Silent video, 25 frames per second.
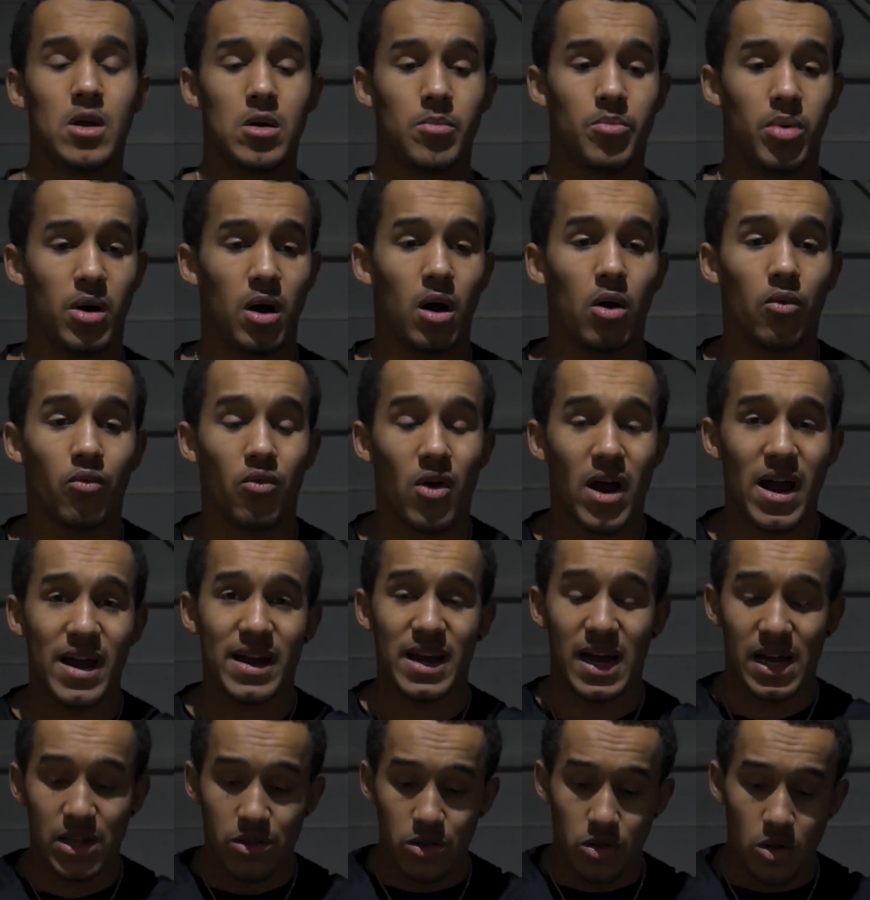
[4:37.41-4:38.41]
But Ryan
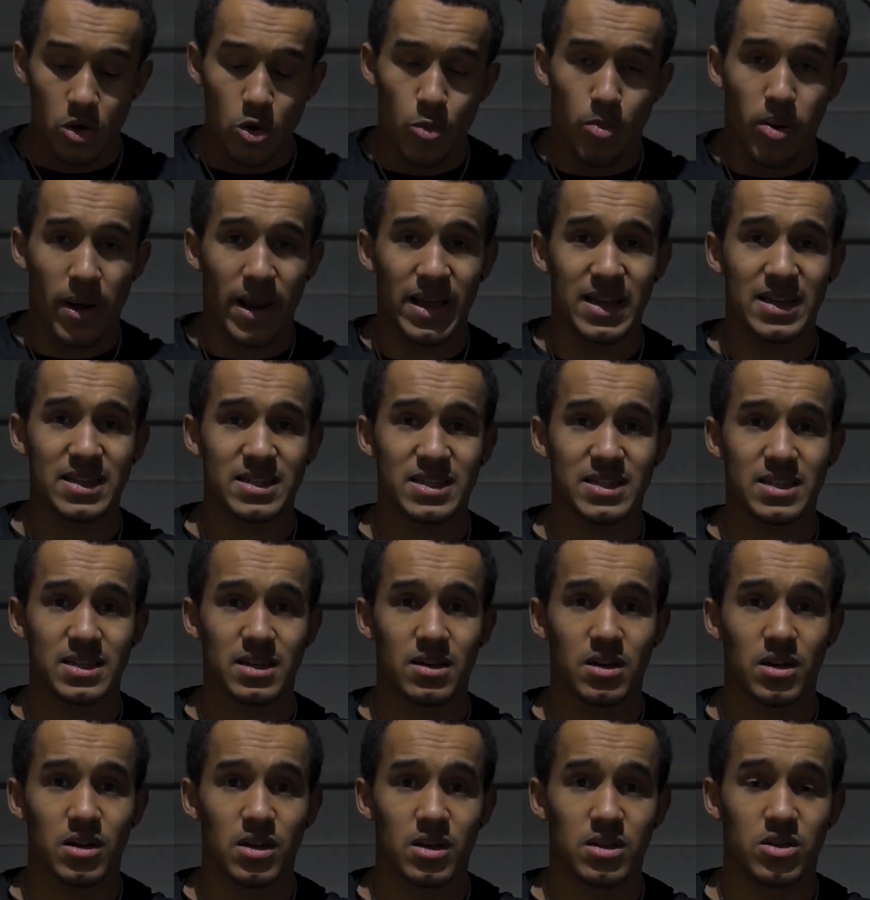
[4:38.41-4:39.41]
had no place
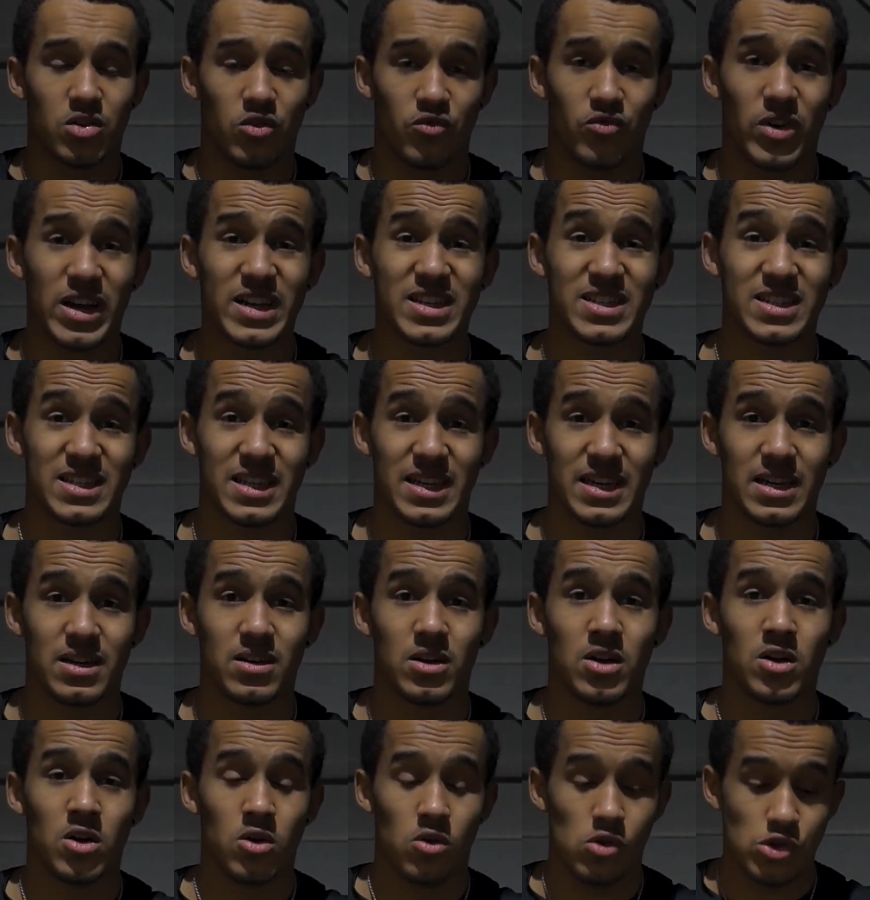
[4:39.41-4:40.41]
to rest it
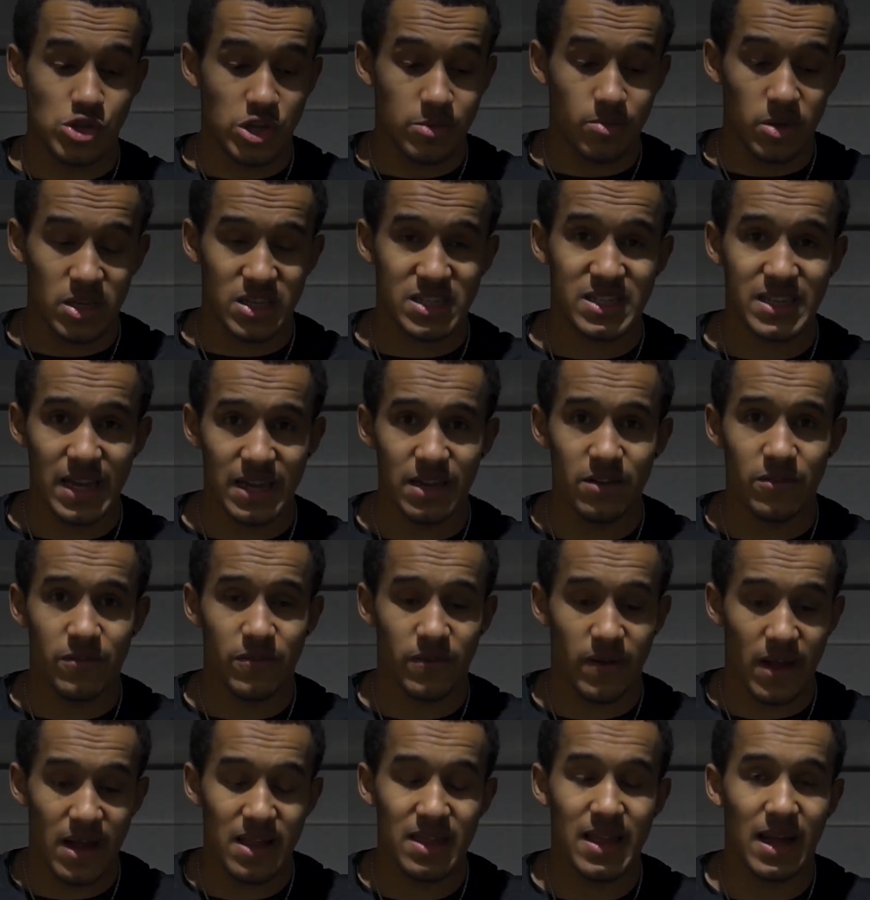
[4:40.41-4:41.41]
or to be
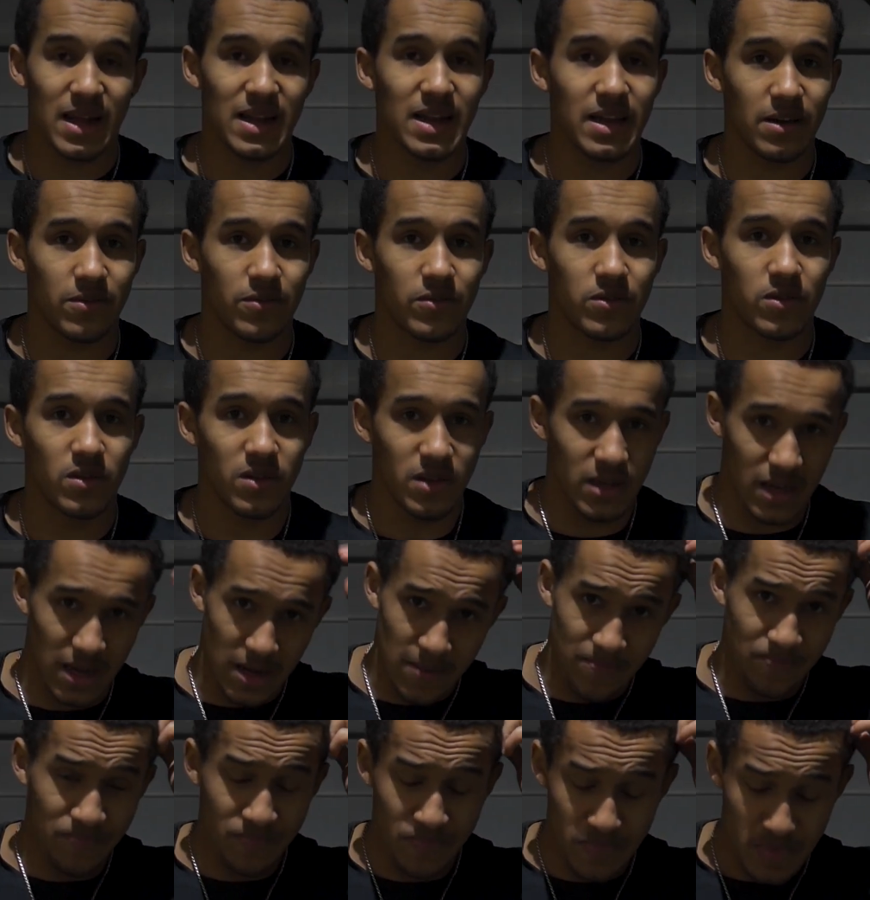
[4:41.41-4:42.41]
safe in that lift,
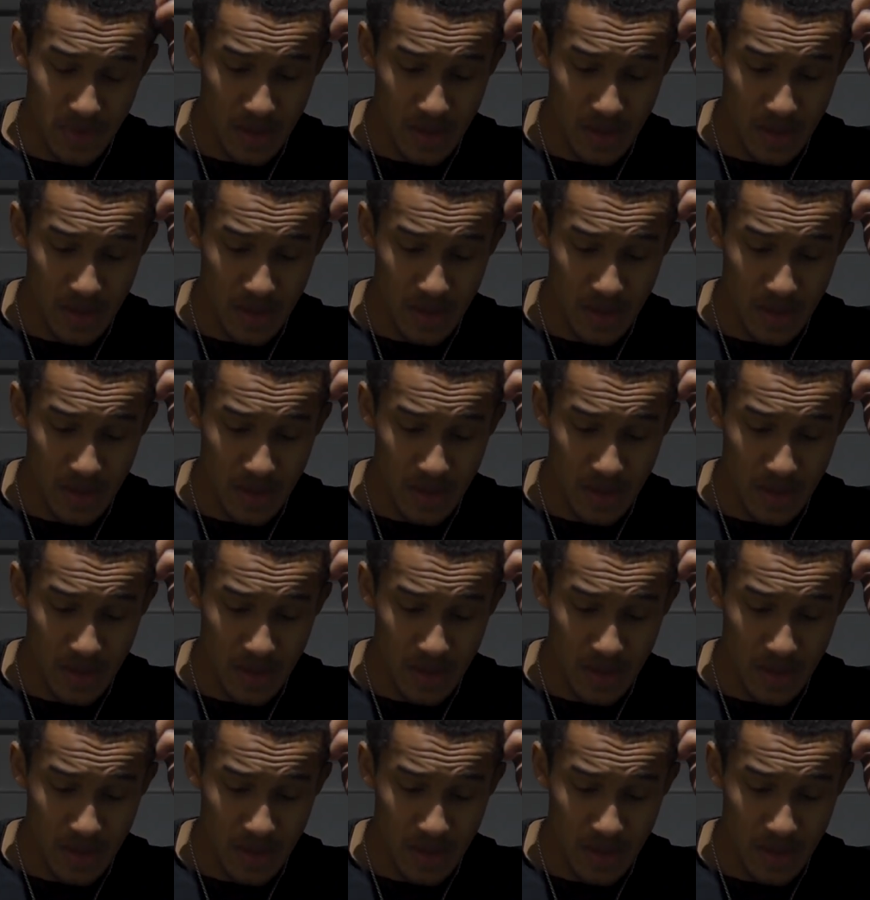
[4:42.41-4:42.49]
yeah?